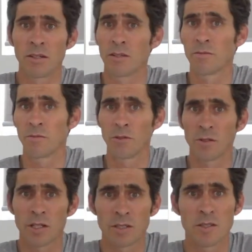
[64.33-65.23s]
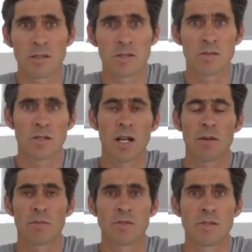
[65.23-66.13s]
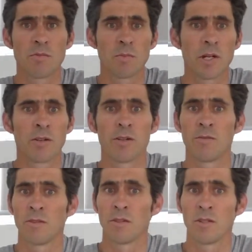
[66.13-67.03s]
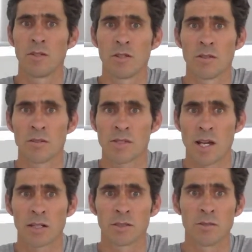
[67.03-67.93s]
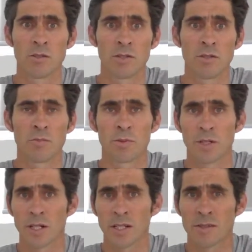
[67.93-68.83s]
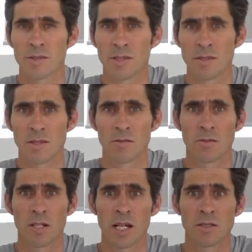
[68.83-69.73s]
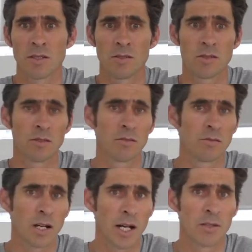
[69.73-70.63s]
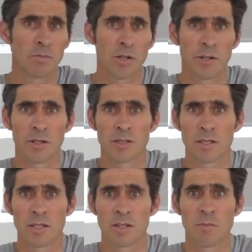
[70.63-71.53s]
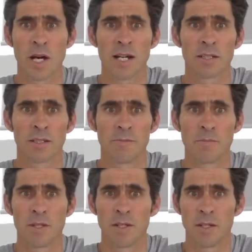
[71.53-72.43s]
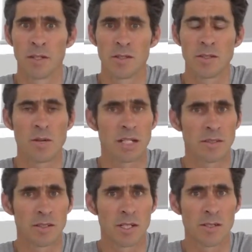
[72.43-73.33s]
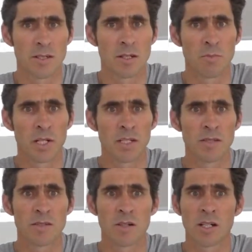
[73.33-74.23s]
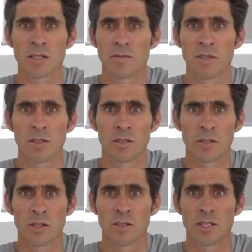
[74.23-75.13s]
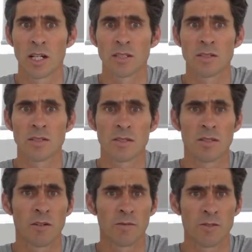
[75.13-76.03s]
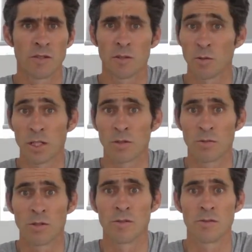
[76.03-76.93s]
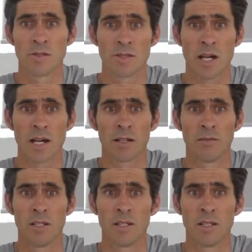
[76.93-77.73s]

not falling into this trap. It's imperative that you know exactly where your product sits in relation to other product in the market. This makes it easy to be decisive in negotiations and offers a quicker route to sale.